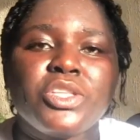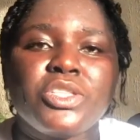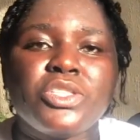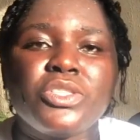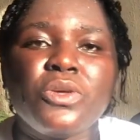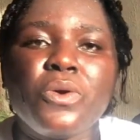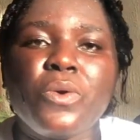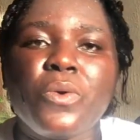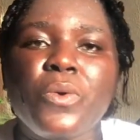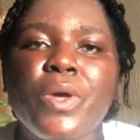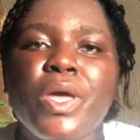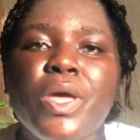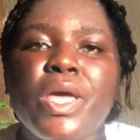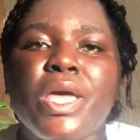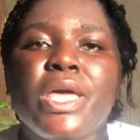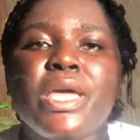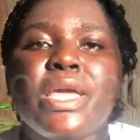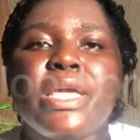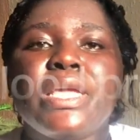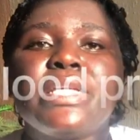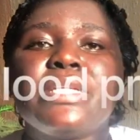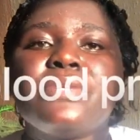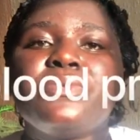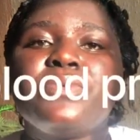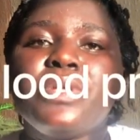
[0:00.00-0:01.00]
So
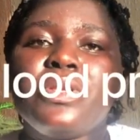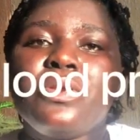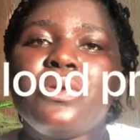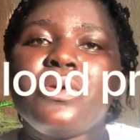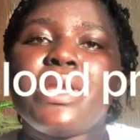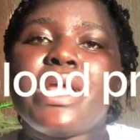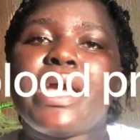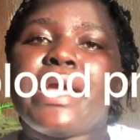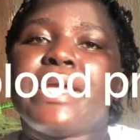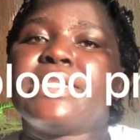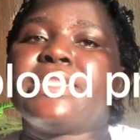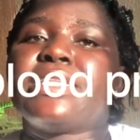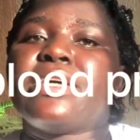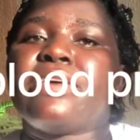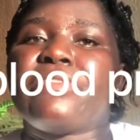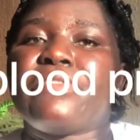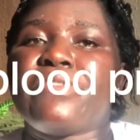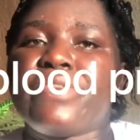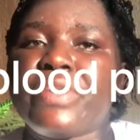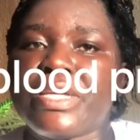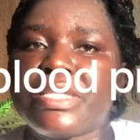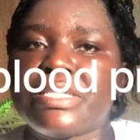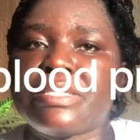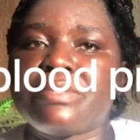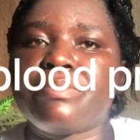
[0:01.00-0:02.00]
eh, we know that it
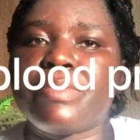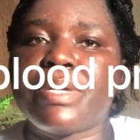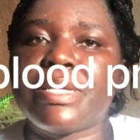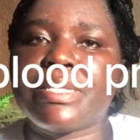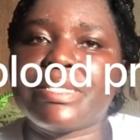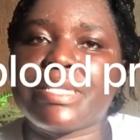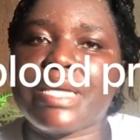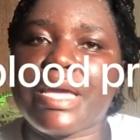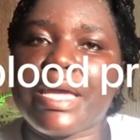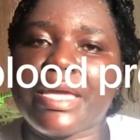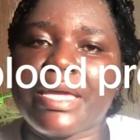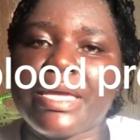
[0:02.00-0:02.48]
affects mental